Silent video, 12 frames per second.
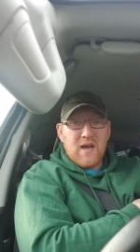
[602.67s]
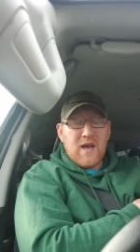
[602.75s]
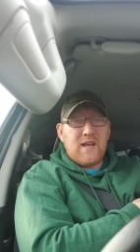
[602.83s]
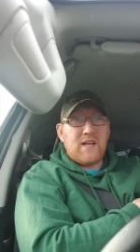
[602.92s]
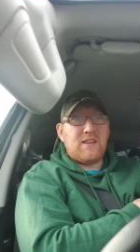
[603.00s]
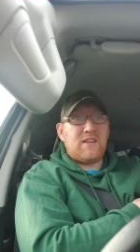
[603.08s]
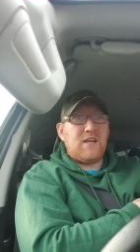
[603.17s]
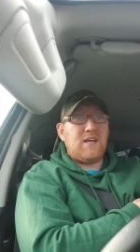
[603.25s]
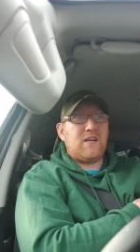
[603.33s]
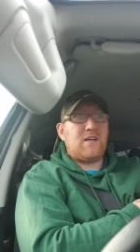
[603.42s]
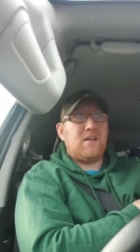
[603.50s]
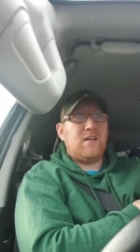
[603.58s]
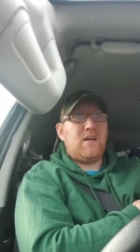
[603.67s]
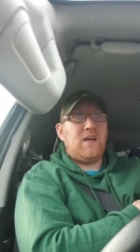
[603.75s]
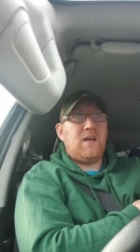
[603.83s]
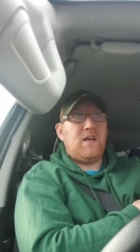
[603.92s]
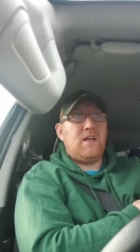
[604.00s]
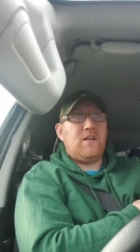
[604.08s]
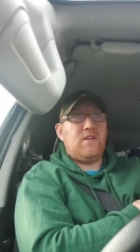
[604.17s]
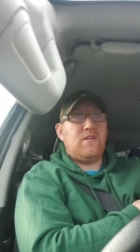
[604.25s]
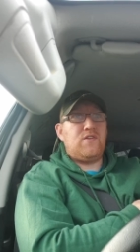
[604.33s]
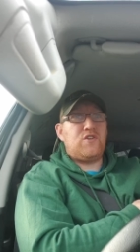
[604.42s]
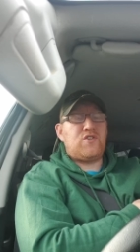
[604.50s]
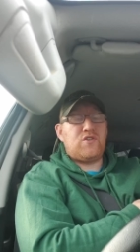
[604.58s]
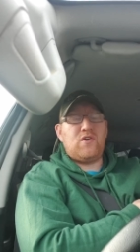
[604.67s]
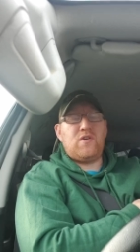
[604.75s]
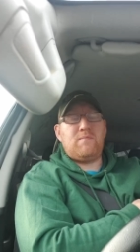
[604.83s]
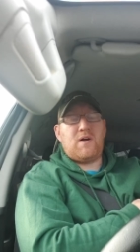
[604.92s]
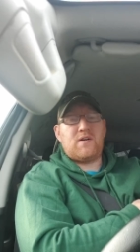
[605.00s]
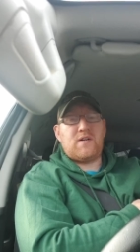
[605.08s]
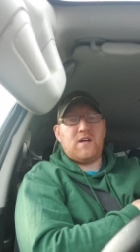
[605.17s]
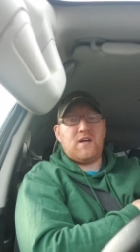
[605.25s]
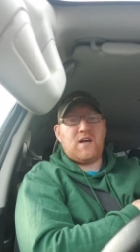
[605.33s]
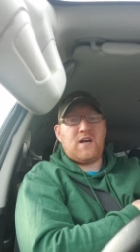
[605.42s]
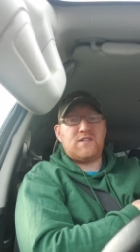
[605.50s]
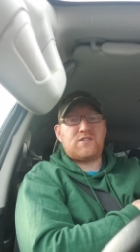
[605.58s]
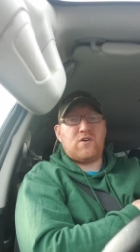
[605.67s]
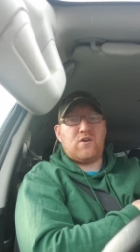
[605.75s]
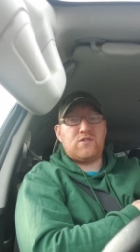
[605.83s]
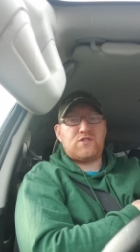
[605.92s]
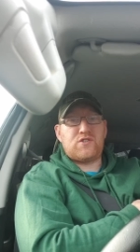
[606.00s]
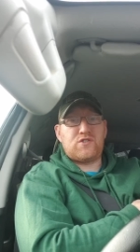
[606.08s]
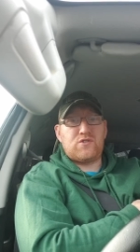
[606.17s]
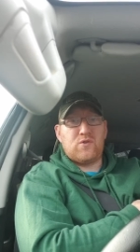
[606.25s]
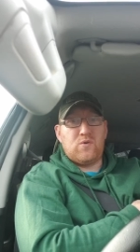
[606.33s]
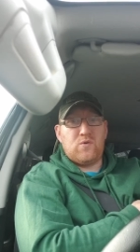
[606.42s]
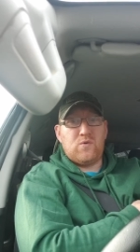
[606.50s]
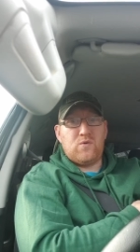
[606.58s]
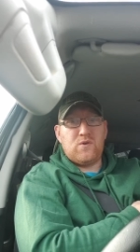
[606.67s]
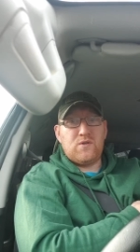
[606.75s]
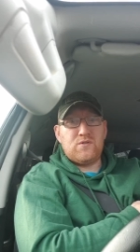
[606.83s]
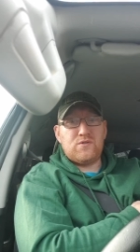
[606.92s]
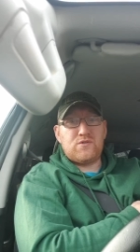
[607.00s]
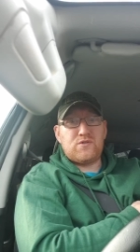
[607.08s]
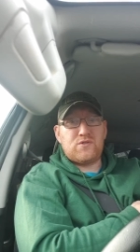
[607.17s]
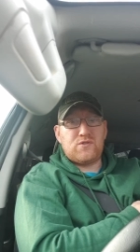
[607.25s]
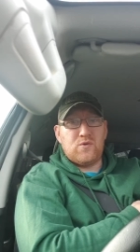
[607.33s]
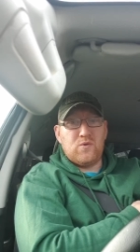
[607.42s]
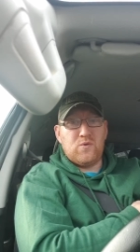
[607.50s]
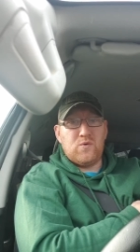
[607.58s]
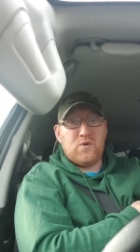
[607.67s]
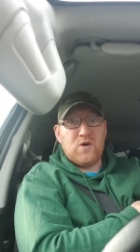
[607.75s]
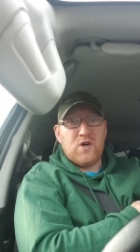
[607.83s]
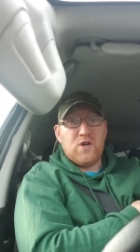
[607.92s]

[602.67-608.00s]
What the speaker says: And I think the shooting market has got so, so,